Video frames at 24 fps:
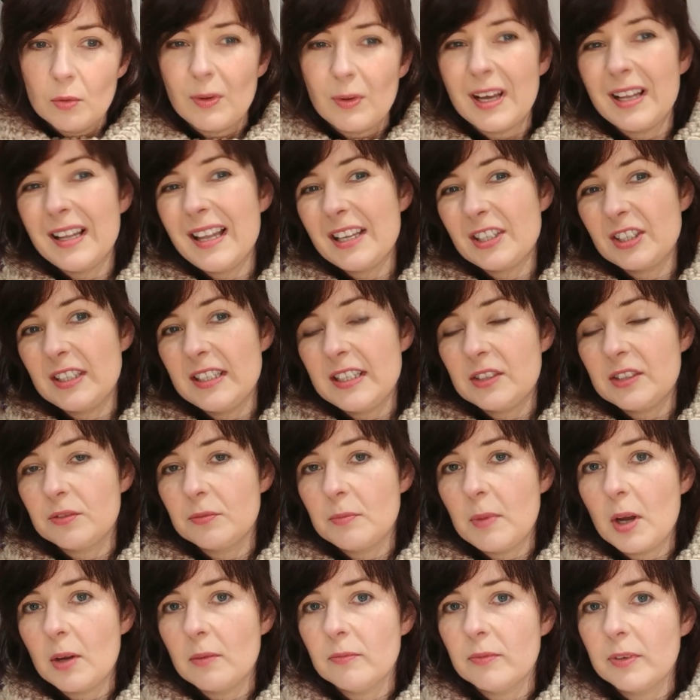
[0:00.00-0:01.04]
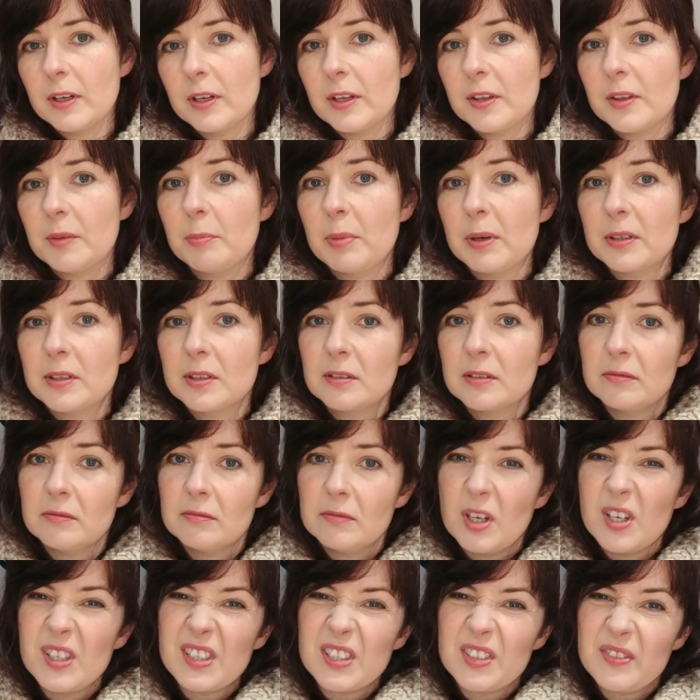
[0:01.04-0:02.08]
Well, actually it's from Homefirth, but
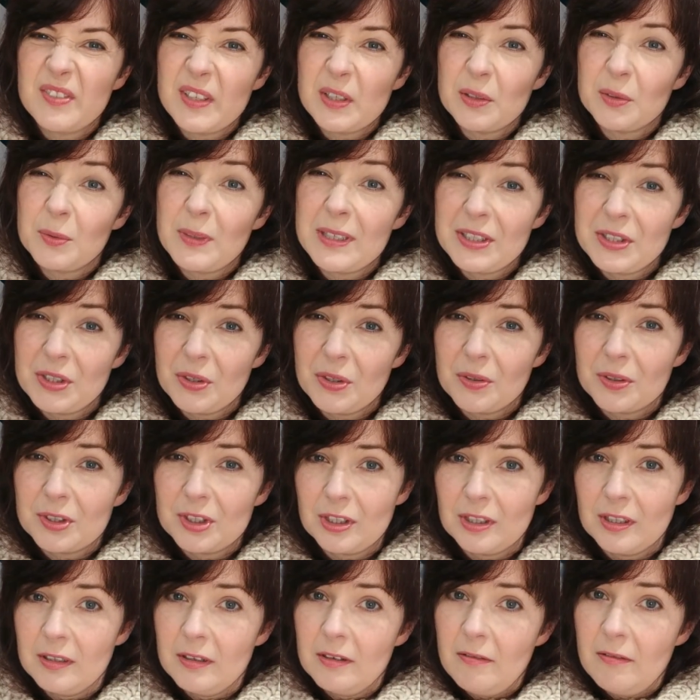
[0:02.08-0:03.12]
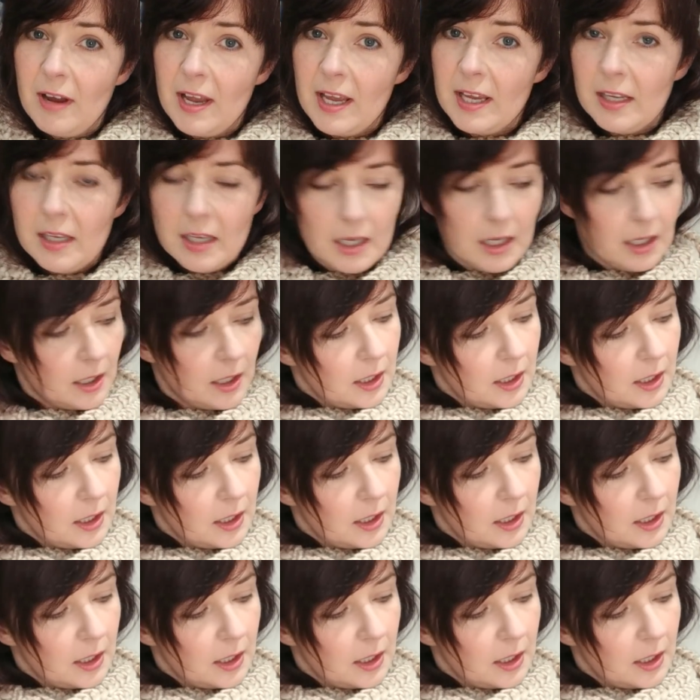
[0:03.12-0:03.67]
Huddersfield, West Yorkshire. Hooray!